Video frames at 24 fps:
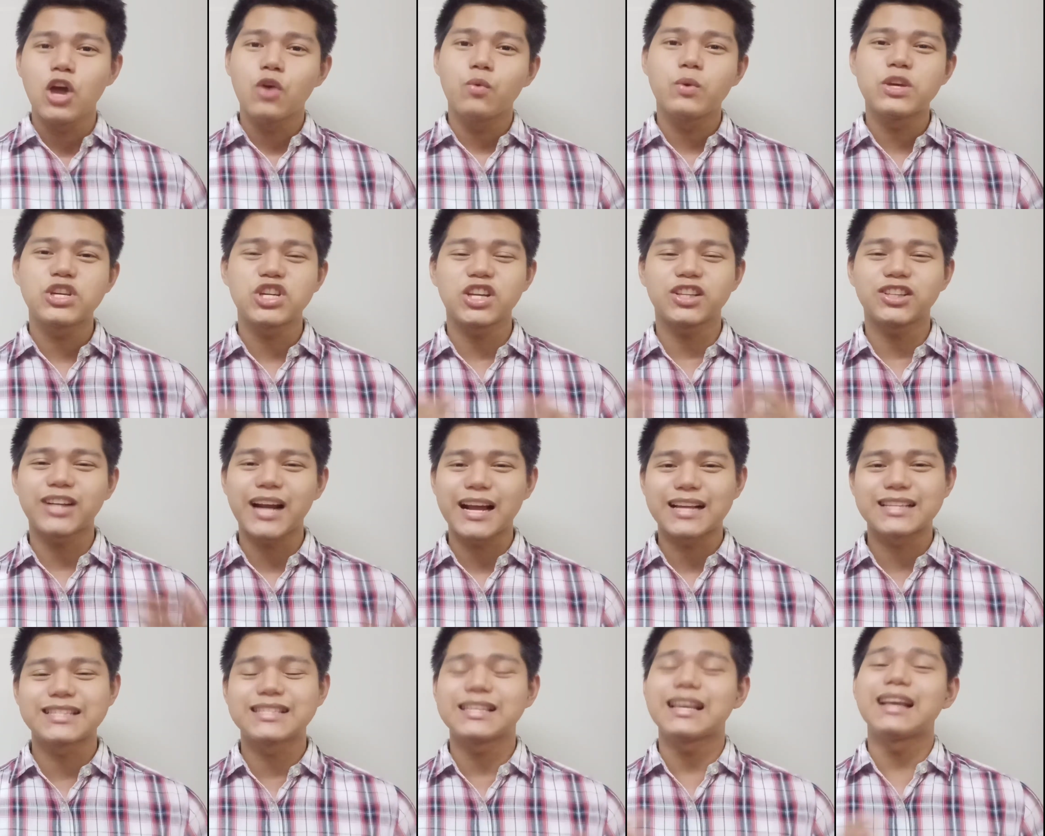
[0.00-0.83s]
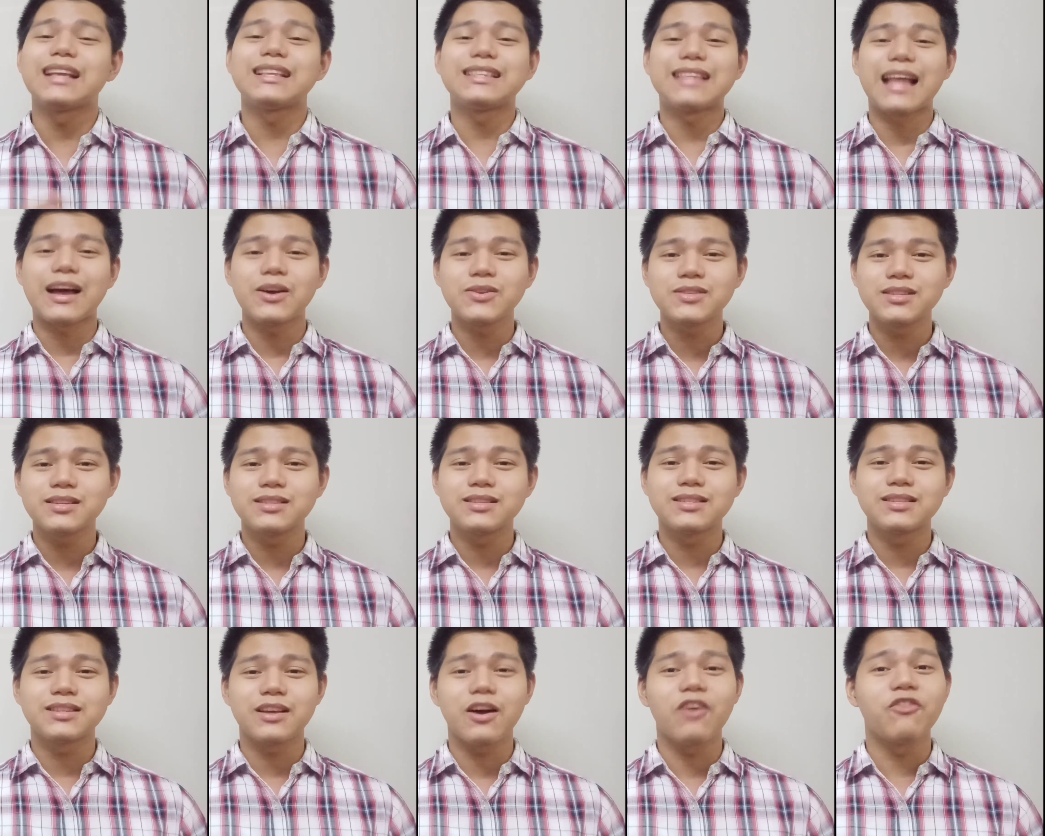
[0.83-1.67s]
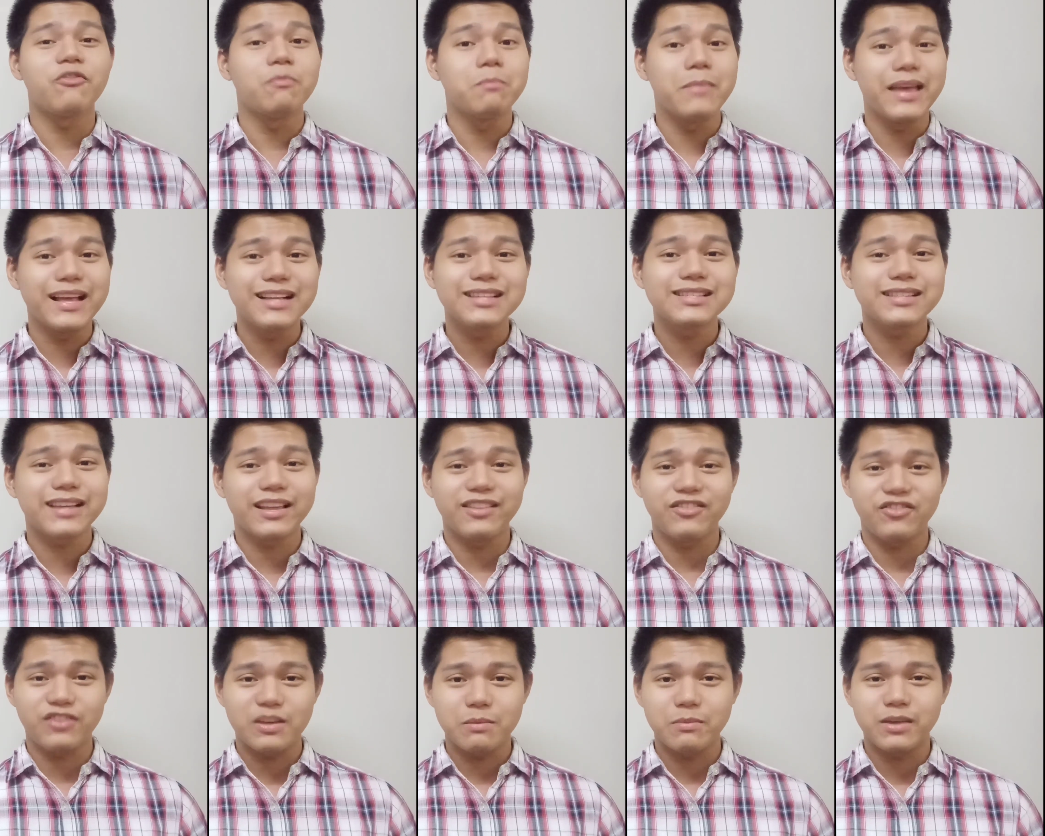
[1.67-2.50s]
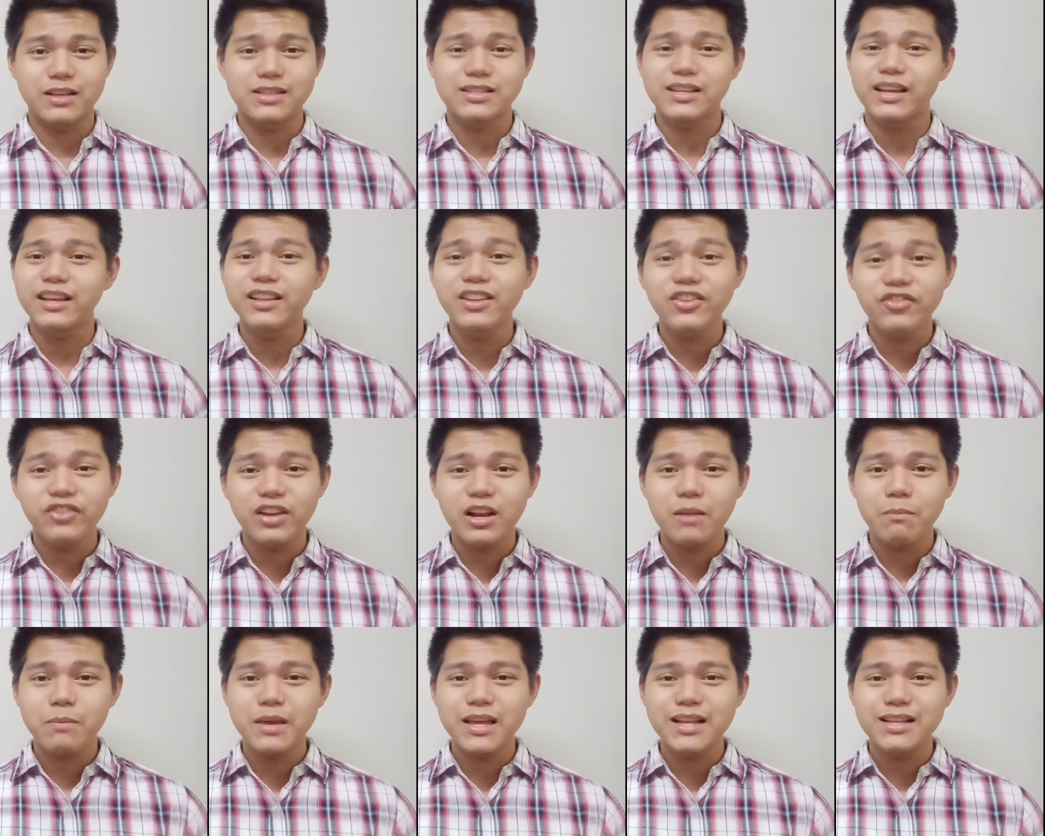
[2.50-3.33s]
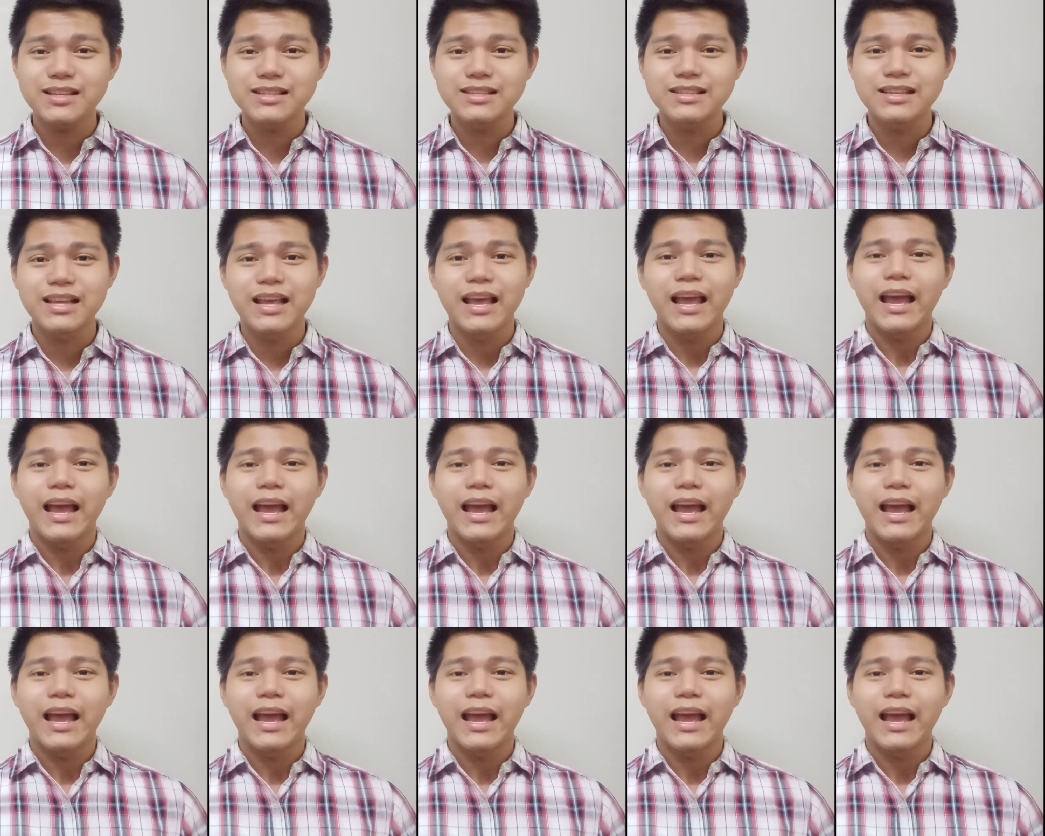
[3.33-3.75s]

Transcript: which attracts thousands of males and females in the Philippines